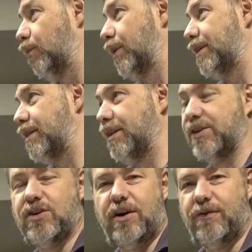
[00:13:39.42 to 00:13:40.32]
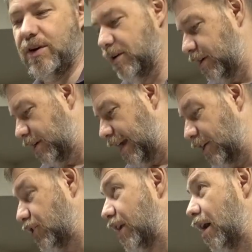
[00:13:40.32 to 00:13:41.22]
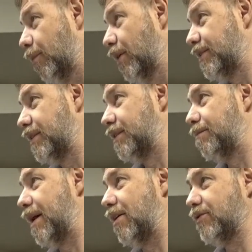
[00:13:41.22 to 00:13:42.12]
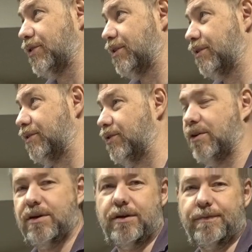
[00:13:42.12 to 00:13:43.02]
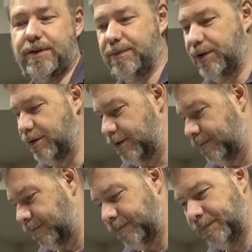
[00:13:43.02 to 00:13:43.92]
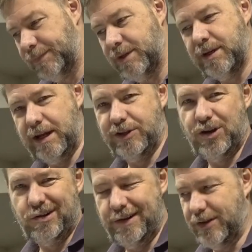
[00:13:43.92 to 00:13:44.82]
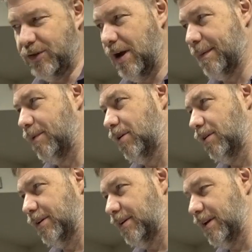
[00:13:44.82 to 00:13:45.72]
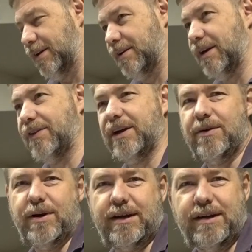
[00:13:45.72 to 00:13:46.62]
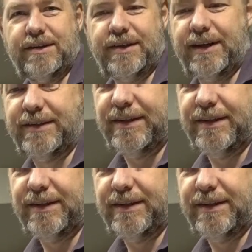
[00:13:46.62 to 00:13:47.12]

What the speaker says: when it's in the software, it actually operates as a mouse to the computer. Internally, the trackball, I think I think it's